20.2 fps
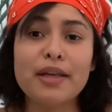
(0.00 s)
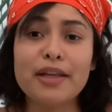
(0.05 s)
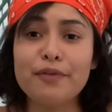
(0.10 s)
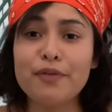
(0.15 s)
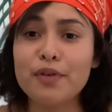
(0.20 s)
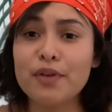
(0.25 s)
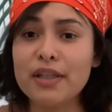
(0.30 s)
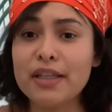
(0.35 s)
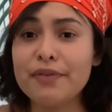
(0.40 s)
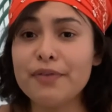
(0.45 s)

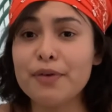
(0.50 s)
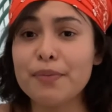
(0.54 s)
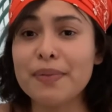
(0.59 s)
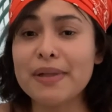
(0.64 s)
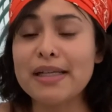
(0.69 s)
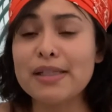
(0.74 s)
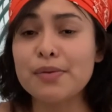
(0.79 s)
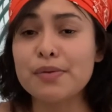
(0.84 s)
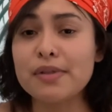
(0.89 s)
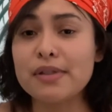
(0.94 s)
If you leave your
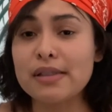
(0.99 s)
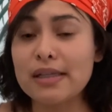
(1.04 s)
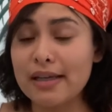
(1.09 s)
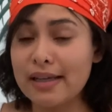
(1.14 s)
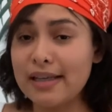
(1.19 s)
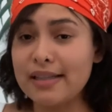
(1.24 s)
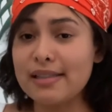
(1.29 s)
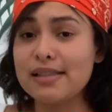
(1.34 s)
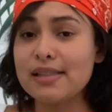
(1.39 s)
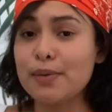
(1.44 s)
plants with,
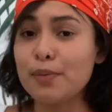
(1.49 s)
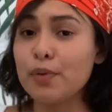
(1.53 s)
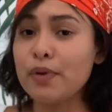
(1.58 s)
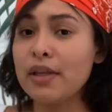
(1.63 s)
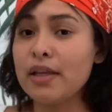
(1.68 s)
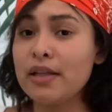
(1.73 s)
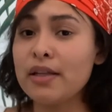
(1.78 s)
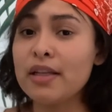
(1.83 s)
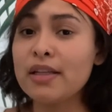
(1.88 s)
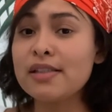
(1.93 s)
again,
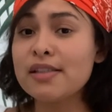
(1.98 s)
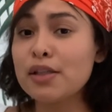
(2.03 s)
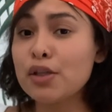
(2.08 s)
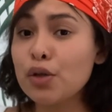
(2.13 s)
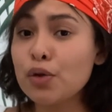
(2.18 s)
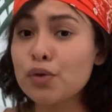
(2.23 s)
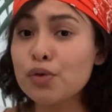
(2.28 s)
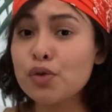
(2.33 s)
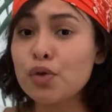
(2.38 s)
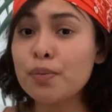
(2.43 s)
someone that
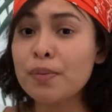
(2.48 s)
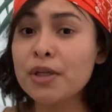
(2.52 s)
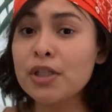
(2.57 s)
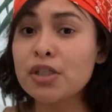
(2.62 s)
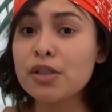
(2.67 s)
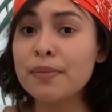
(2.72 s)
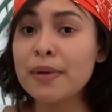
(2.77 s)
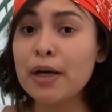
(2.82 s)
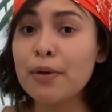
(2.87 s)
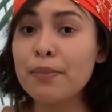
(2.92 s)
doesn't know so
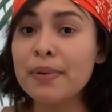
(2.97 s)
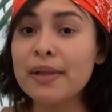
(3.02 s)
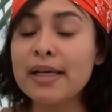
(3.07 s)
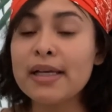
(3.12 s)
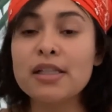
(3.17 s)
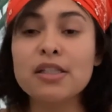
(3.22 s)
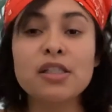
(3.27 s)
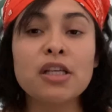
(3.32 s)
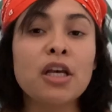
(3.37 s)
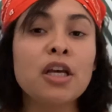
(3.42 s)
much about
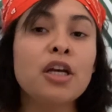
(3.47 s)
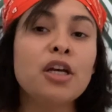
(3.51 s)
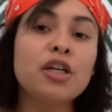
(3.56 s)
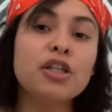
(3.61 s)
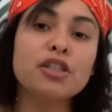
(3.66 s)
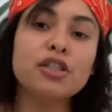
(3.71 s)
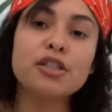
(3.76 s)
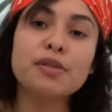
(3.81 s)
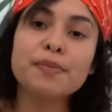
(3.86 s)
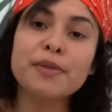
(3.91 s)
plants,
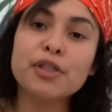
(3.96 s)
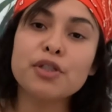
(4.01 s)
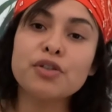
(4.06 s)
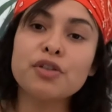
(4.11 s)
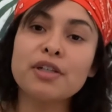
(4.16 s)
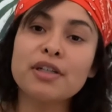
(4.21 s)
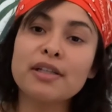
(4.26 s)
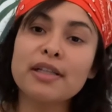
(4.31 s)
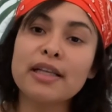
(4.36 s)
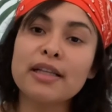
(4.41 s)
just make
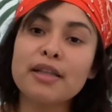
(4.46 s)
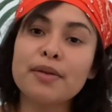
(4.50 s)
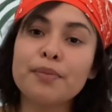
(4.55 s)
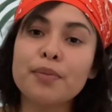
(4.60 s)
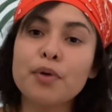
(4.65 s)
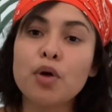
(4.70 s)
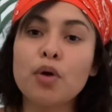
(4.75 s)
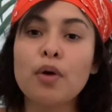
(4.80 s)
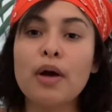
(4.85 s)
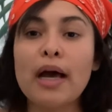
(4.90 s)
sure to let
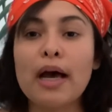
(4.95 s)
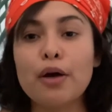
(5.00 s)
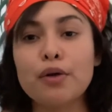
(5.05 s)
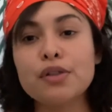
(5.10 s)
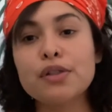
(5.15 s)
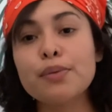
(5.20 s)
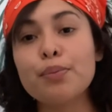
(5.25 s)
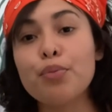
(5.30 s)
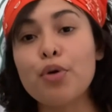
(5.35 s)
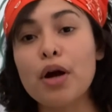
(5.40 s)
them know
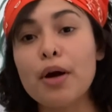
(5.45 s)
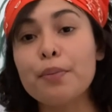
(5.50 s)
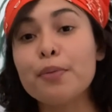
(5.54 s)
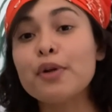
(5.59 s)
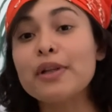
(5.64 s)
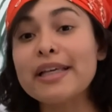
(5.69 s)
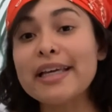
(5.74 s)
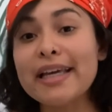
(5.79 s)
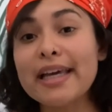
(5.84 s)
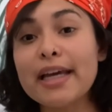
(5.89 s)
how to
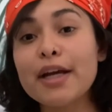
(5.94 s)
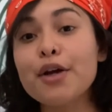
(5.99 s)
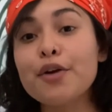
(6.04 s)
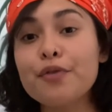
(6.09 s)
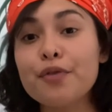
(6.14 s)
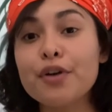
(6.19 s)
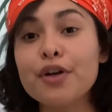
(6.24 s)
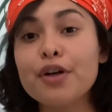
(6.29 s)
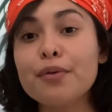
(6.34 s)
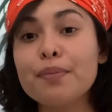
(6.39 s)
properly
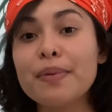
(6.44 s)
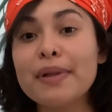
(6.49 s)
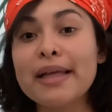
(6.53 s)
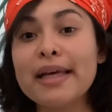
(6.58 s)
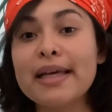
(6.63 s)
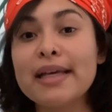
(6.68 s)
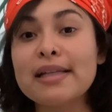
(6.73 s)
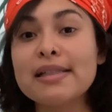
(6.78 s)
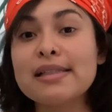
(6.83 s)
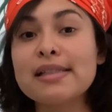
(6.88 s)
care for your
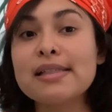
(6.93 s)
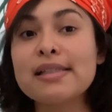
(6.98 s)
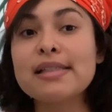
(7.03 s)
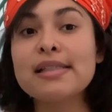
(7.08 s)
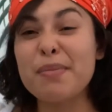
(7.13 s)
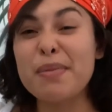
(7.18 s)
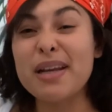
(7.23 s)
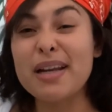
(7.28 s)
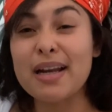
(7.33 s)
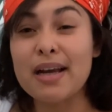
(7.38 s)
plants.
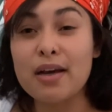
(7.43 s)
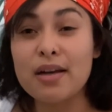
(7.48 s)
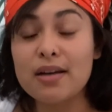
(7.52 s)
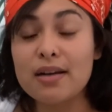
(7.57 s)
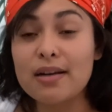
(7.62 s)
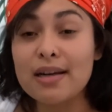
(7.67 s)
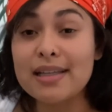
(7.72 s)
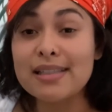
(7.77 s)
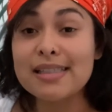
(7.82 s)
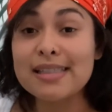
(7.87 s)
They might
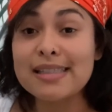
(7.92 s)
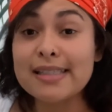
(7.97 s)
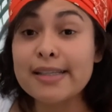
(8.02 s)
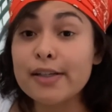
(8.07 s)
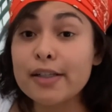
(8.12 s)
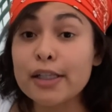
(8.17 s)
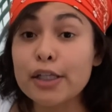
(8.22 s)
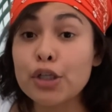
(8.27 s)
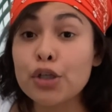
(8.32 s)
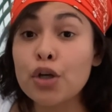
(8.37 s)
not
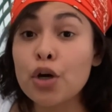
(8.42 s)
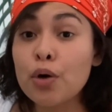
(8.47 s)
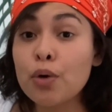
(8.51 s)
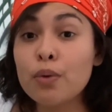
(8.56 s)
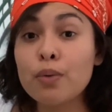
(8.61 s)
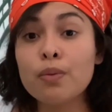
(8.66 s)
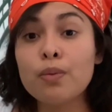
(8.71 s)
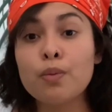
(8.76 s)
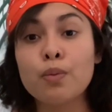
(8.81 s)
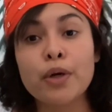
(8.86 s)
necessarily
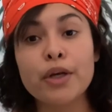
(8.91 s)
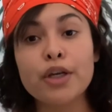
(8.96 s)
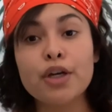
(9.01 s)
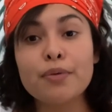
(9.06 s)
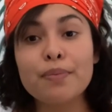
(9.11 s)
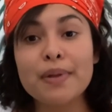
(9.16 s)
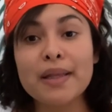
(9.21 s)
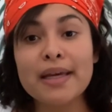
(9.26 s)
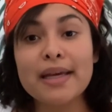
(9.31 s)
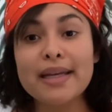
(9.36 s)
know what
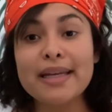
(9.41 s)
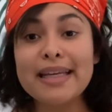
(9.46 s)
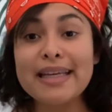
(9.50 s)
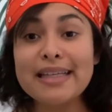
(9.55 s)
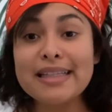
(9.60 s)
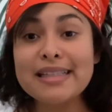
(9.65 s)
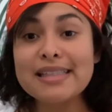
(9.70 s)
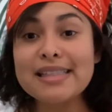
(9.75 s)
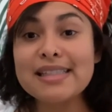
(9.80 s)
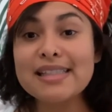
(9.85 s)
your plant
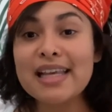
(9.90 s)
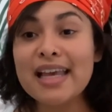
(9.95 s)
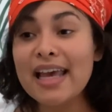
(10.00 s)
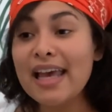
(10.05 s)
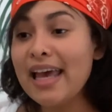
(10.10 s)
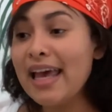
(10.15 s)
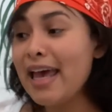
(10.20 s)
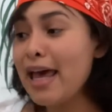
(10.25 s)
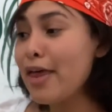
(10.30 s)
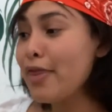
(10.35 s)
needs.
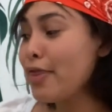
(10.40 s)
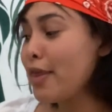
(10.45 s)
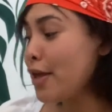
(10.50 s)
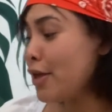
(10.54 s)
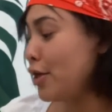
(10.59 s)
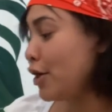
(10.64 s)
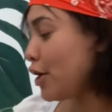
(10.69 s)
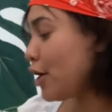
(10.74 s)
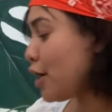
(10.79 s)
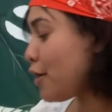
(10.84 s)
And
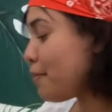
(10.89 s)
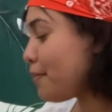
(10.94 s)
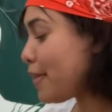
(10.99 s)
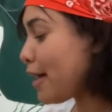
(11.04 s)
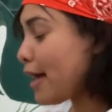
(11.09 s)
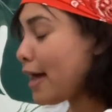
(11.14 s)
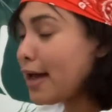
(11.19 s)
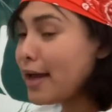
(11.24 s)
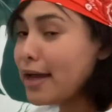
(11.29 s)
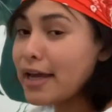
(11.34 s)
then you come
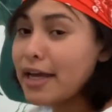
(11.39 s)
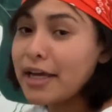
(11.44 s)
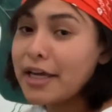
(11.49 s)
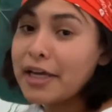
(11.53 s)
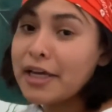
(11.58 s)
back